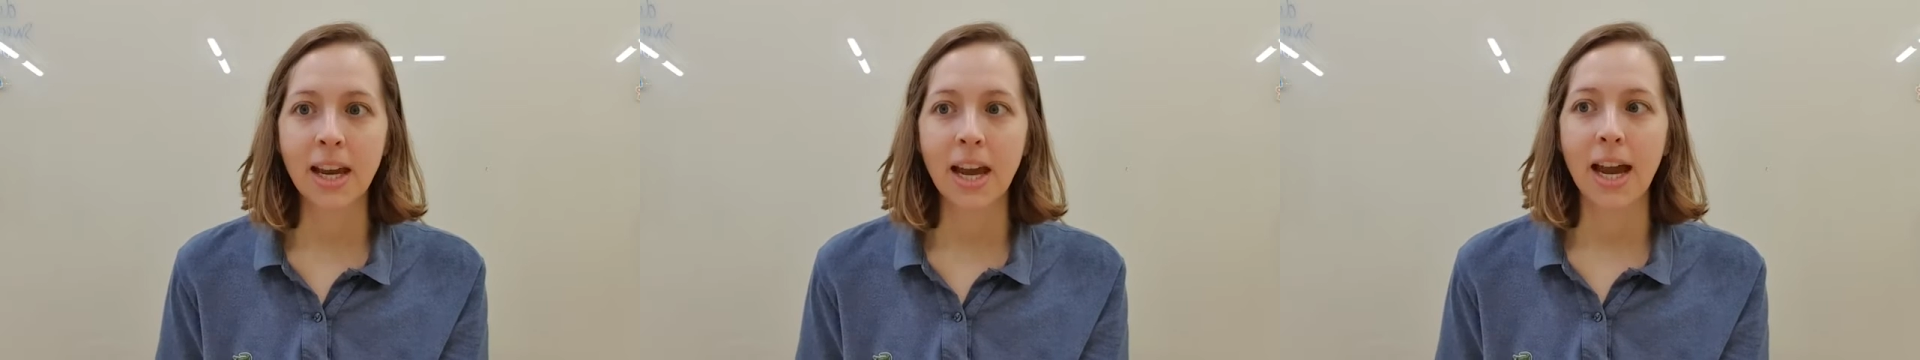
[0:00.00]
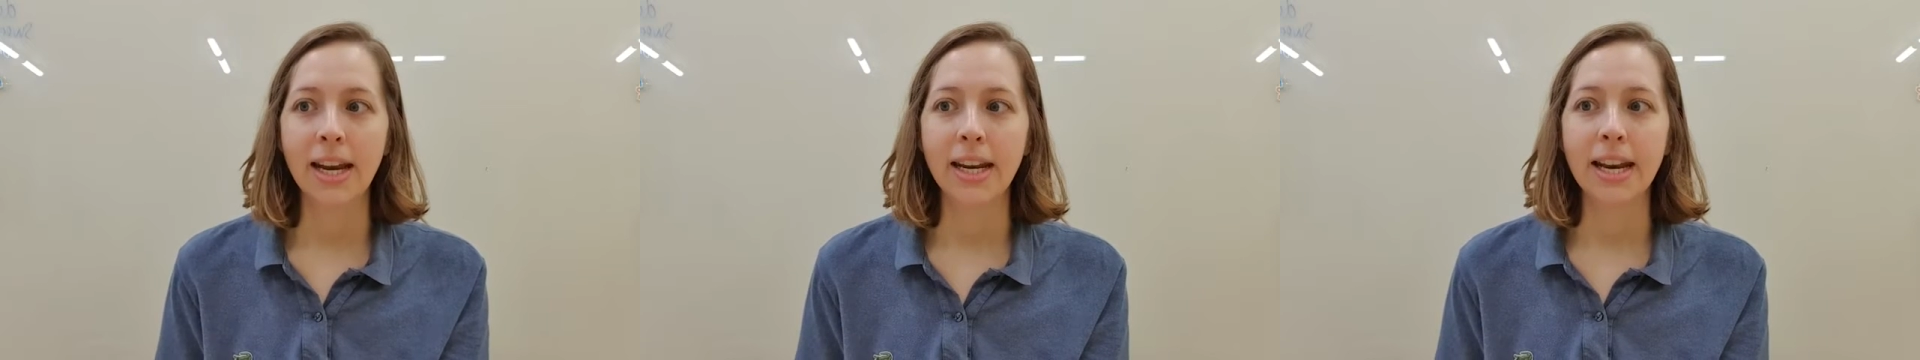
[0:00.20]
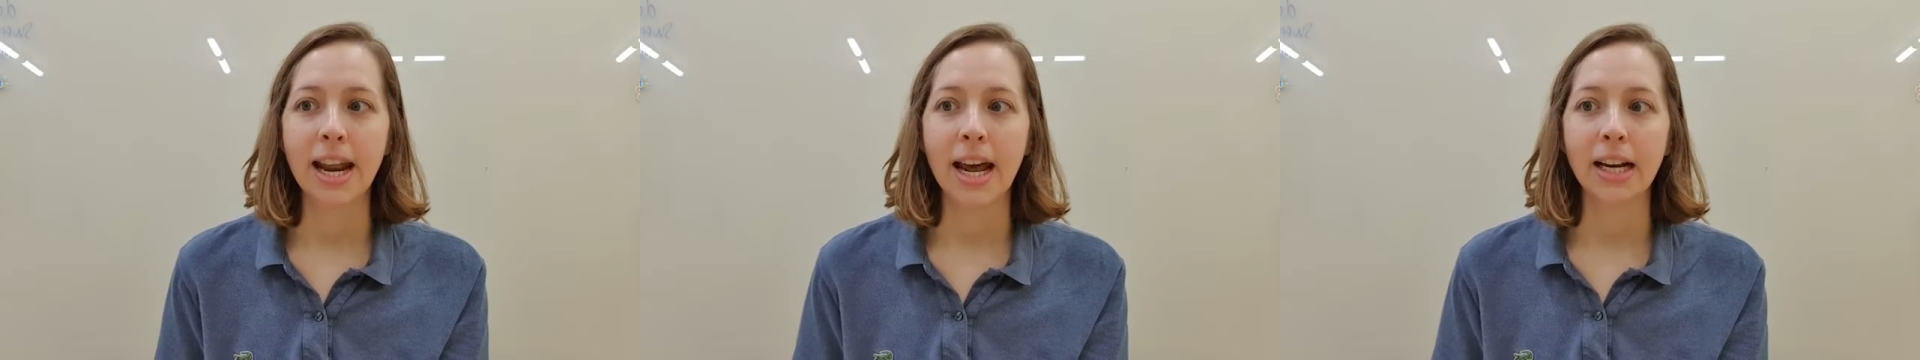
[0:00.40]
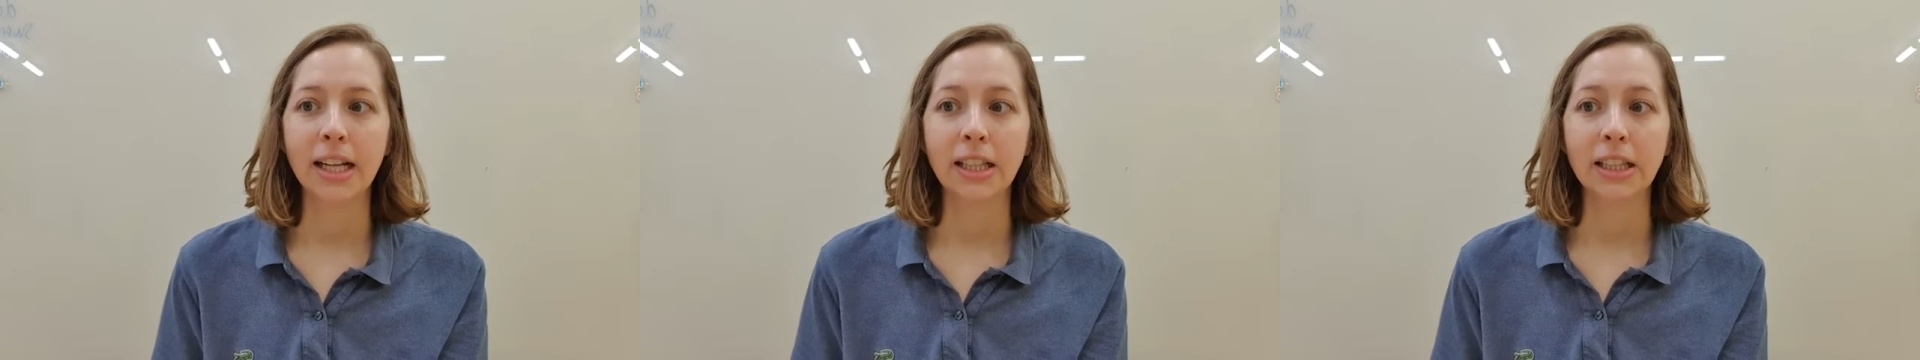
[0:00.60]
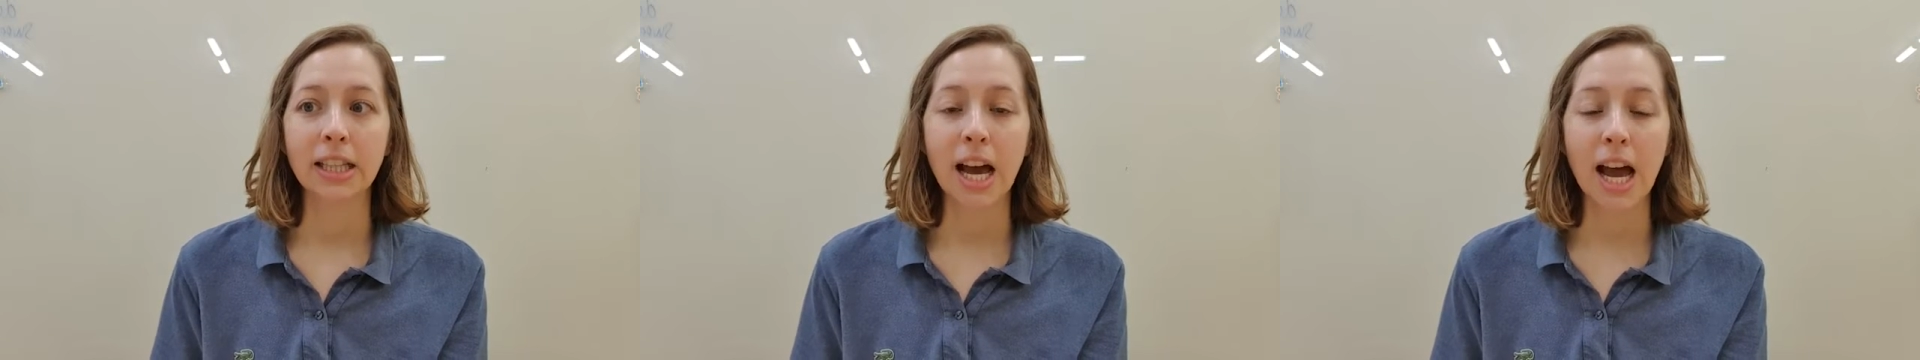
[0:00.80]
and it had a
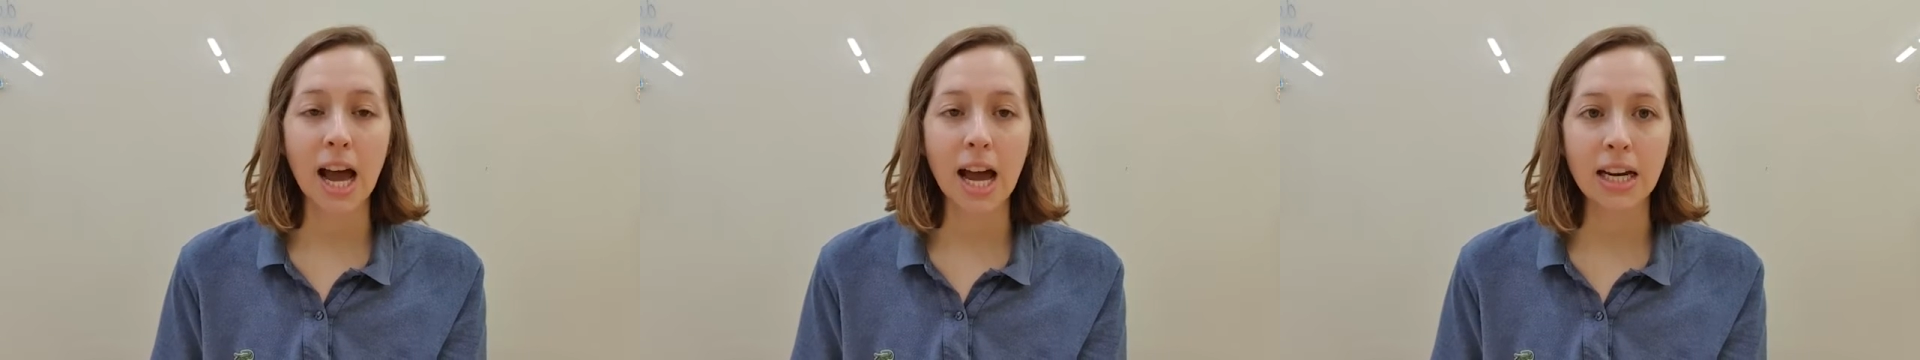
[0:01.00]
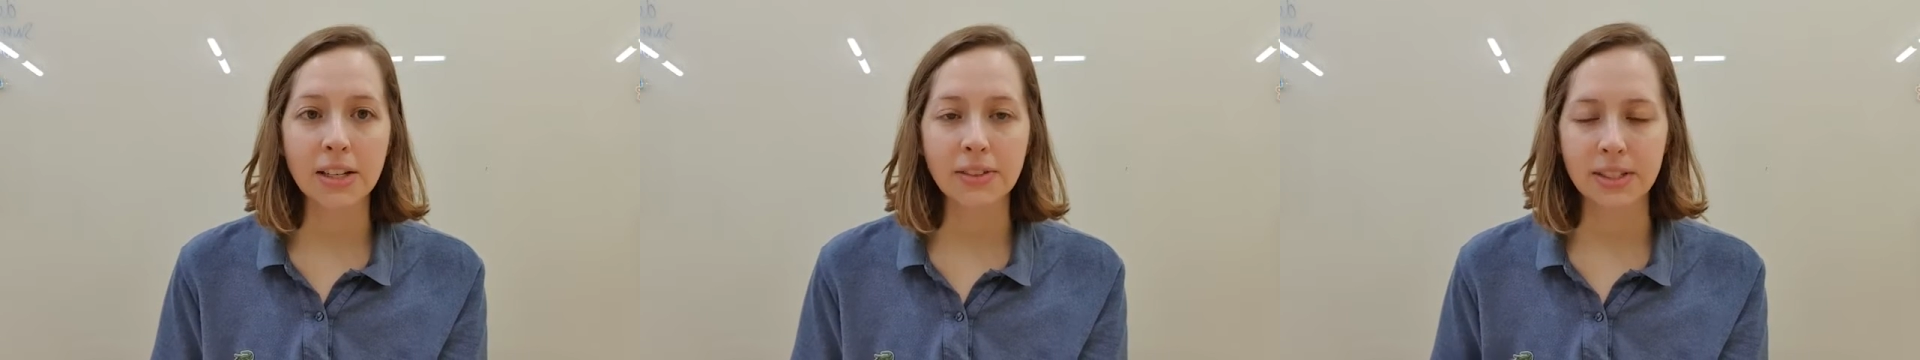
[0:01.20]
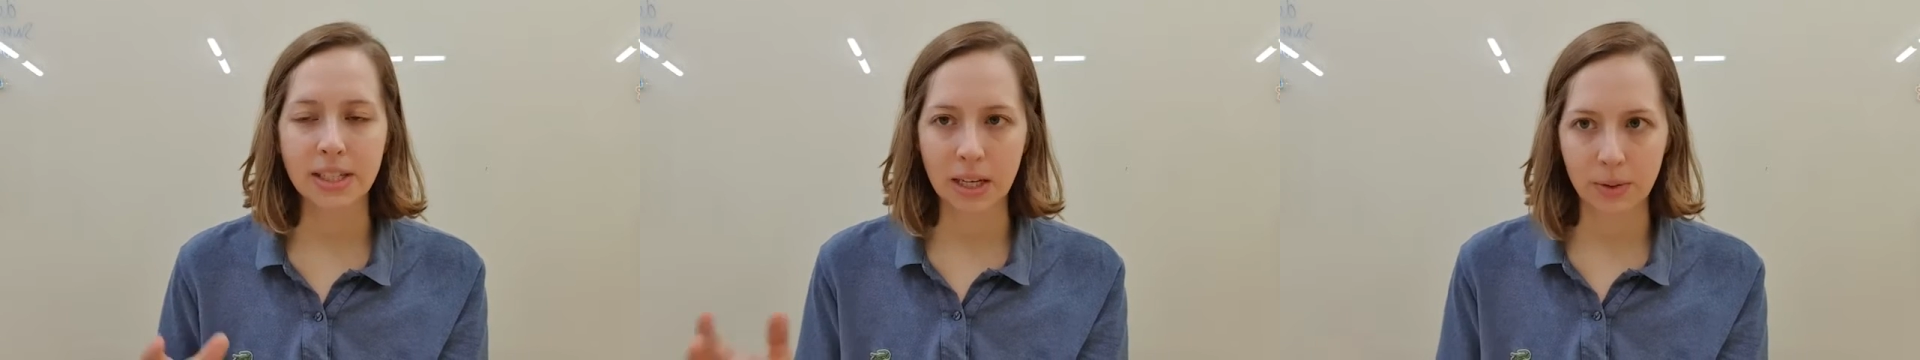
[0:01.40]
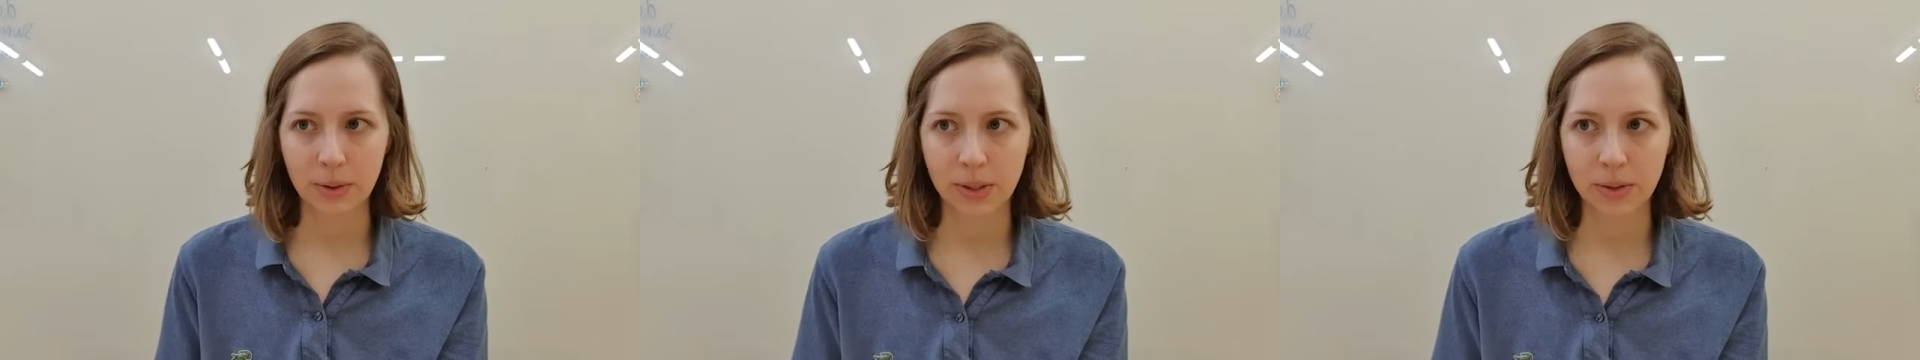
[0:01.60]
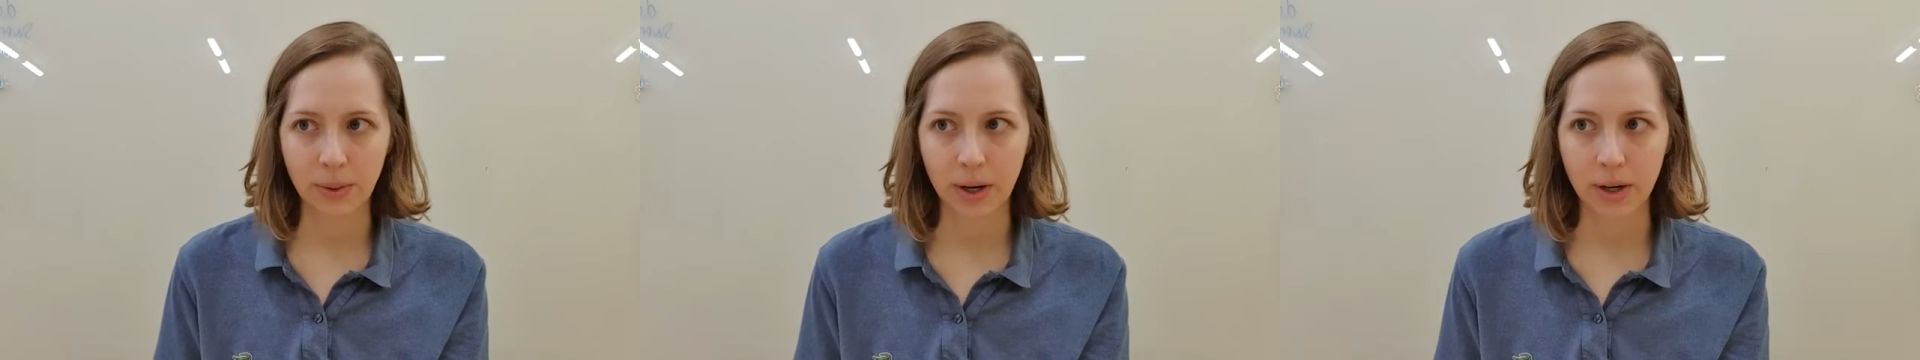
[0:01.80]
lot of sequence
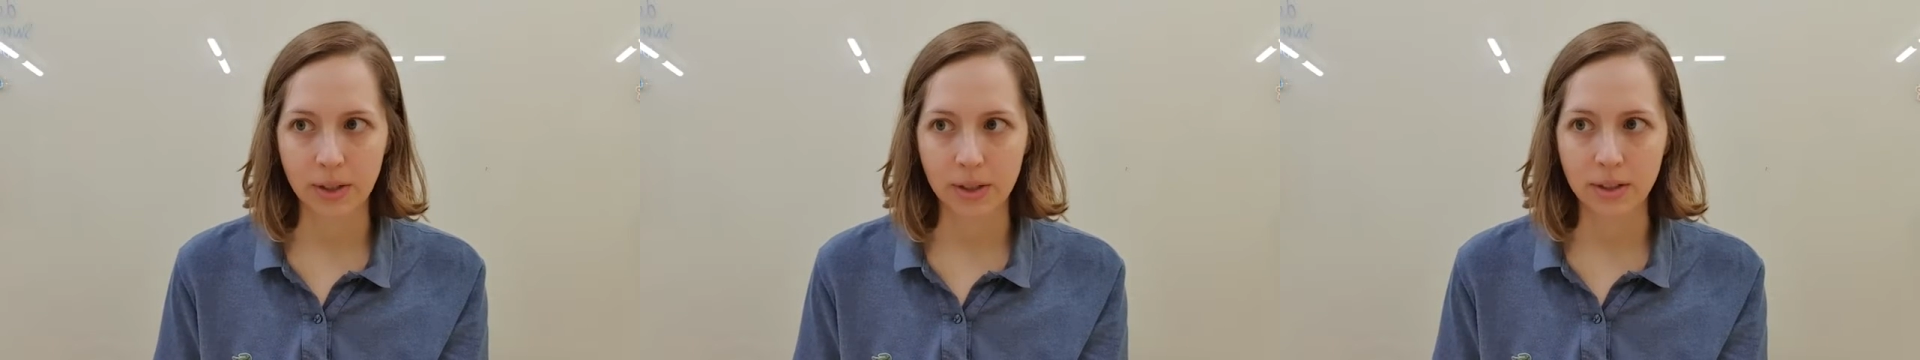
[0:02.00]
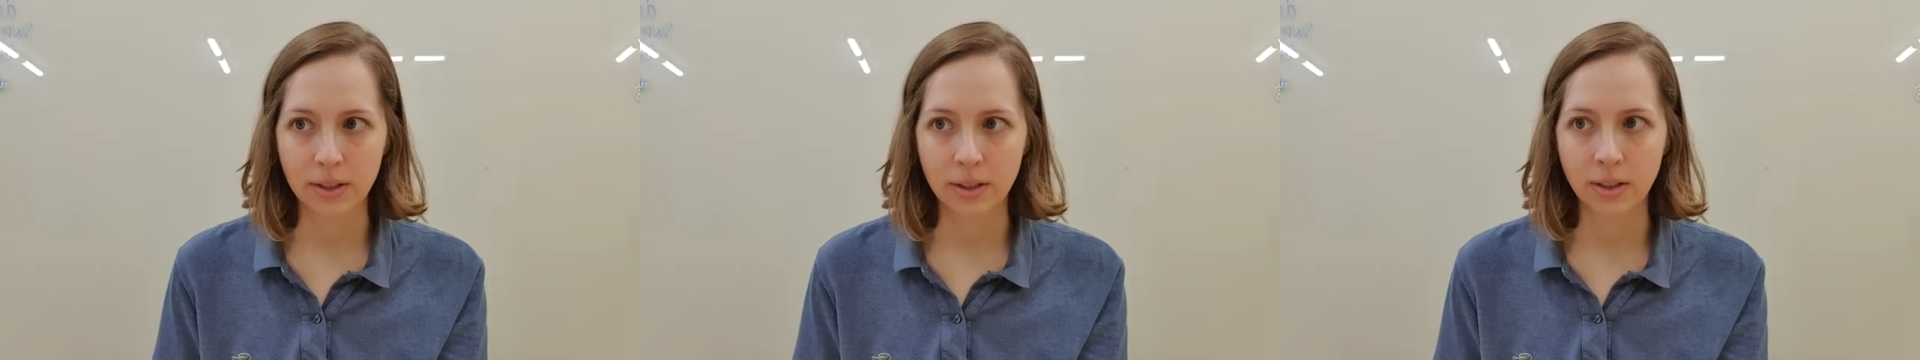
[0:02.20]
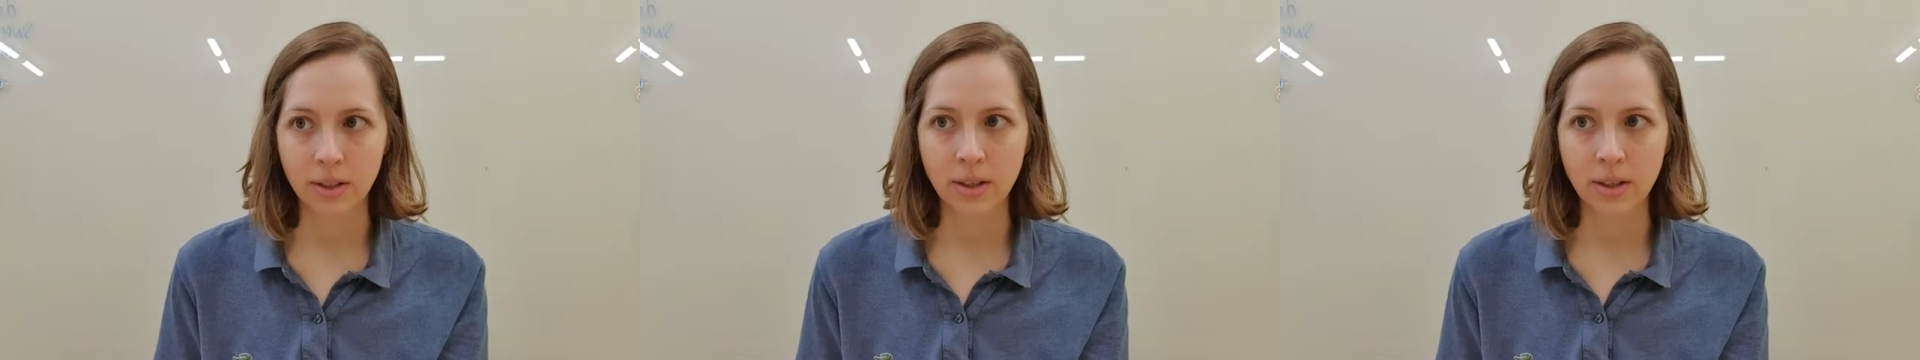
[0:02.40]
words.